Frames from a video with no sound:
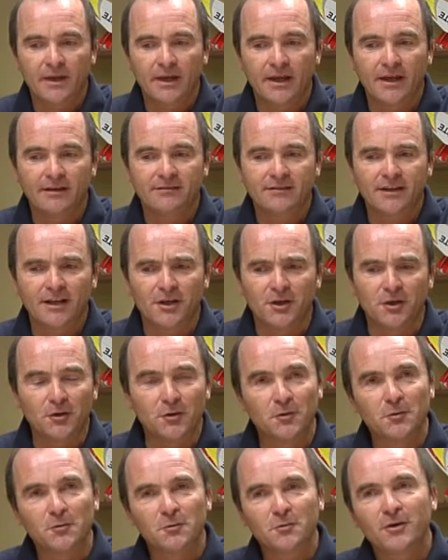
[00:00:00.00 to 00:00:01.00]
It's a
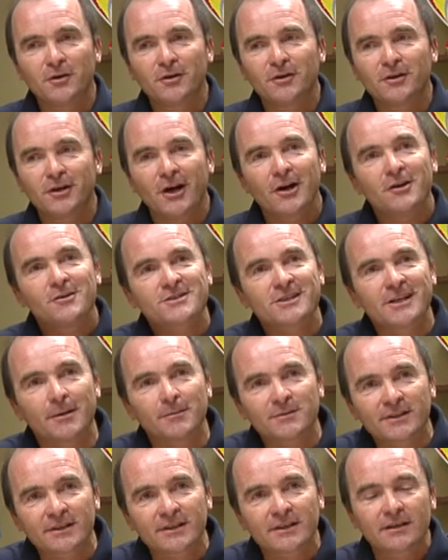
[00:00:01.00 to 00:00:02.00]
new
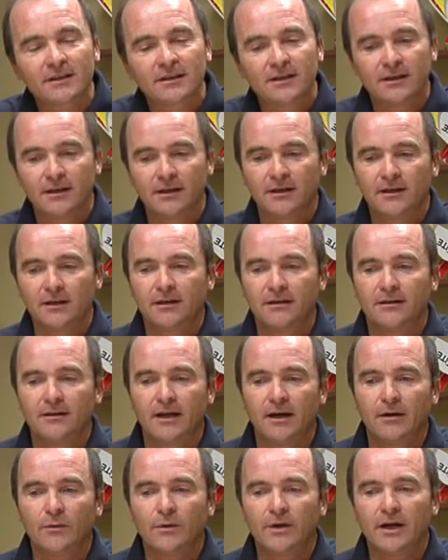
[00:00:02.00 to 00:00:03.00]
concept
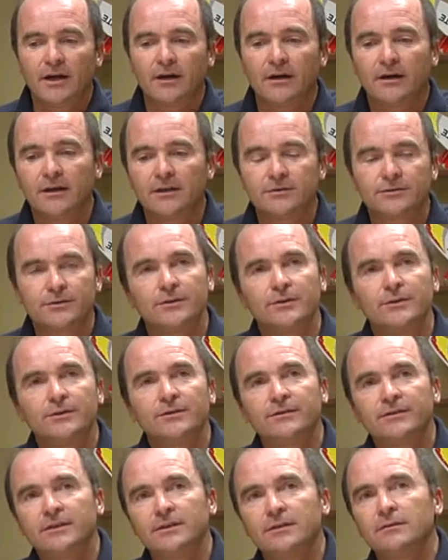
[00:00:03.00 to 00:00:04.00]
that we are
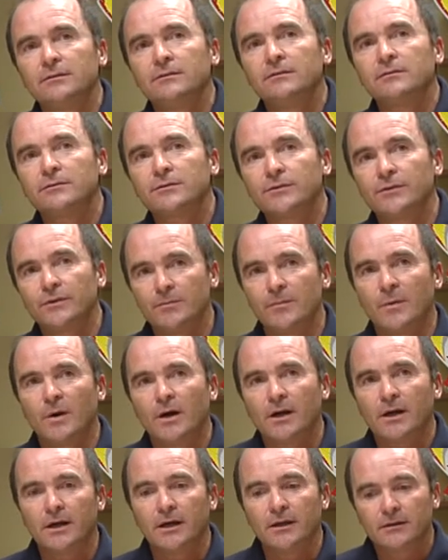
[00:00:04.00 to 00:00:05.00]
introducing to the
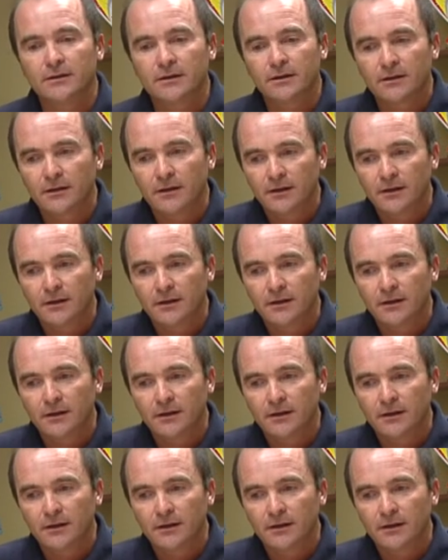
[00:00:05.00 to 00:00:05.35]
market,